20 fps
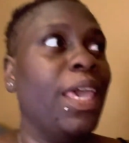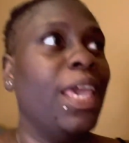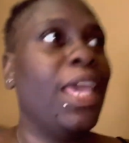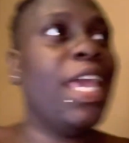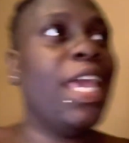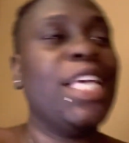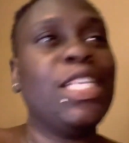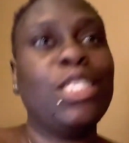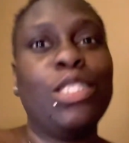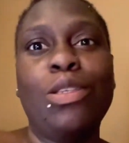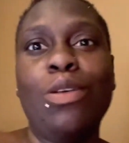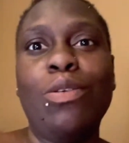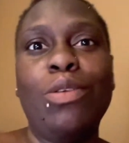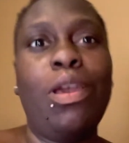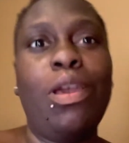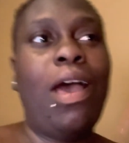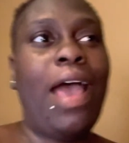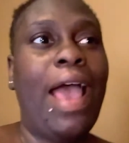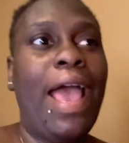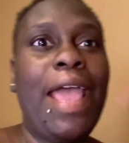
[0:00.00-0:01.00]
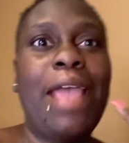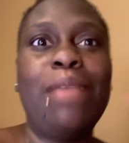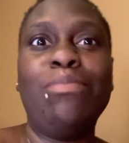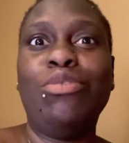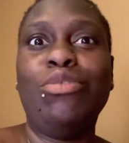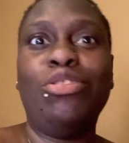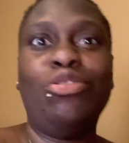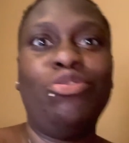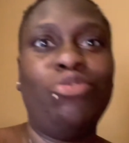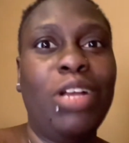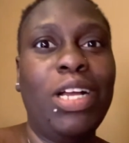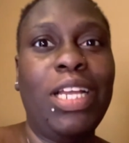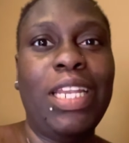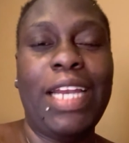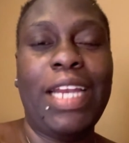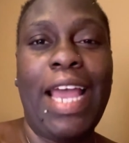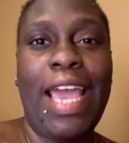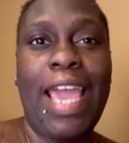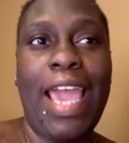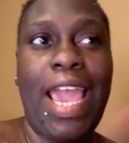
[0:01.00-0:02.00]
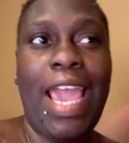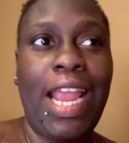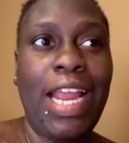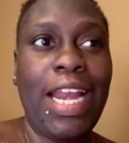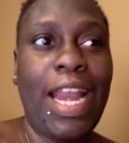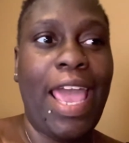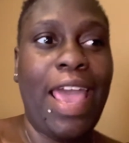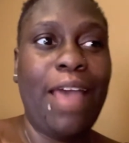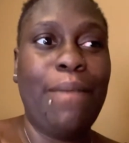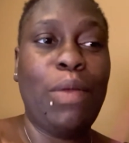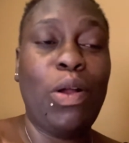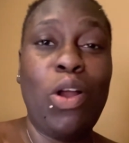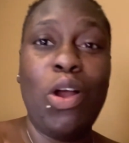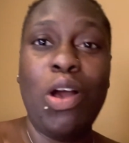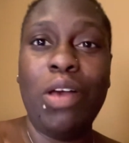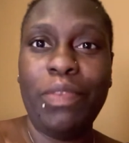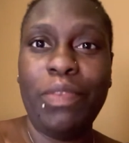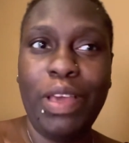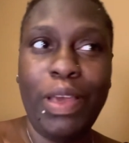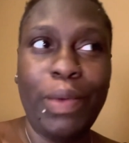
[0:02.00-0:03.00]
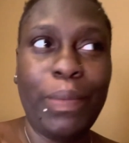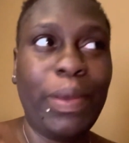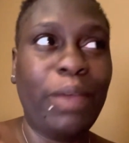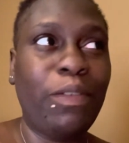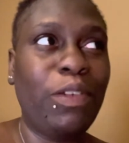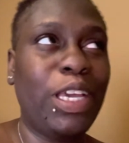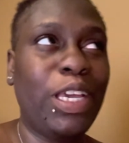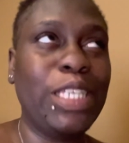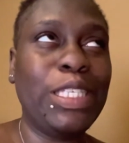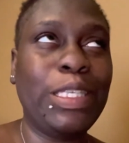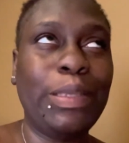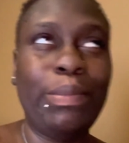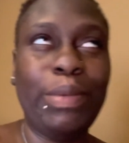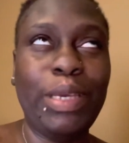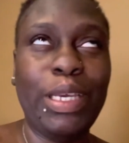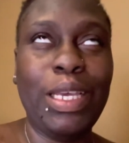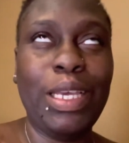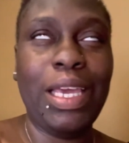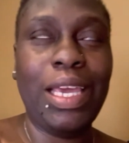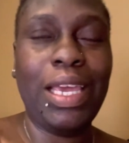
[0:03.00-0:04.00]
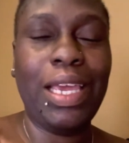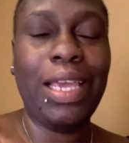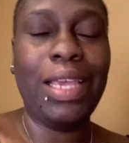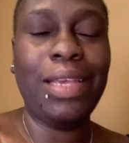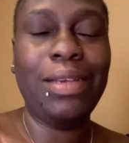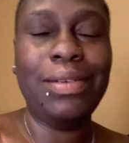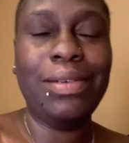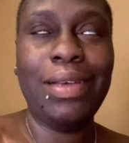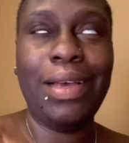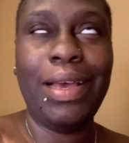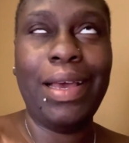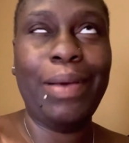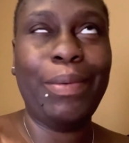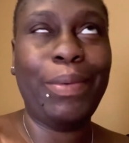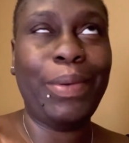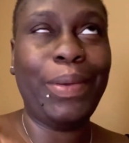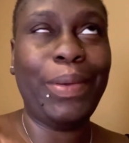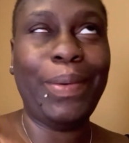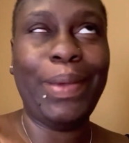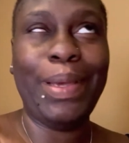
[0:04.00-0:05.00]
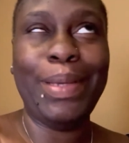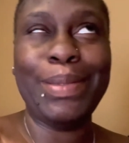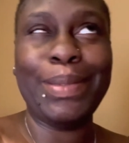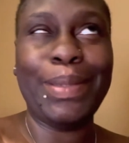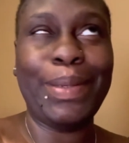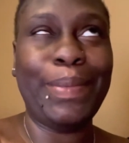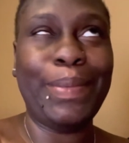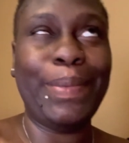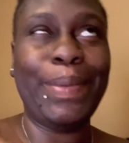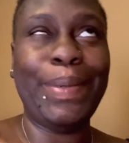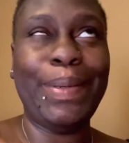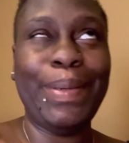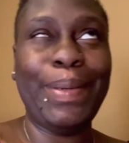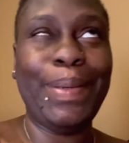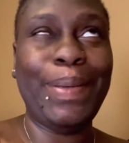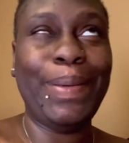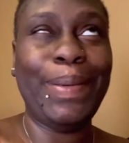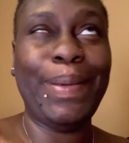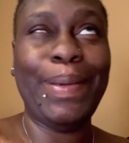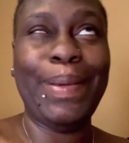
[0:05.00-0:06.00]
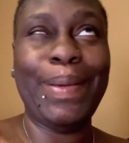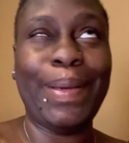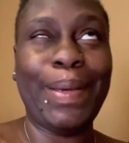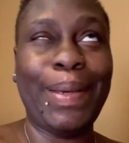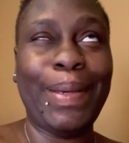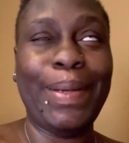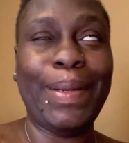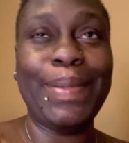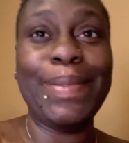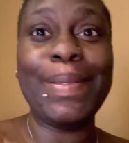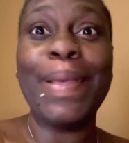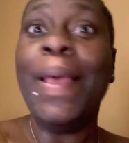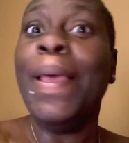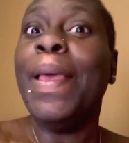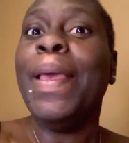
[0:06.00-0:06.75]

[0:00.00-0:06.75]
And so, y'all, I am struggling. I ate, I had my coffee, whatever case to be. And you know how when you eat something good, you get itis.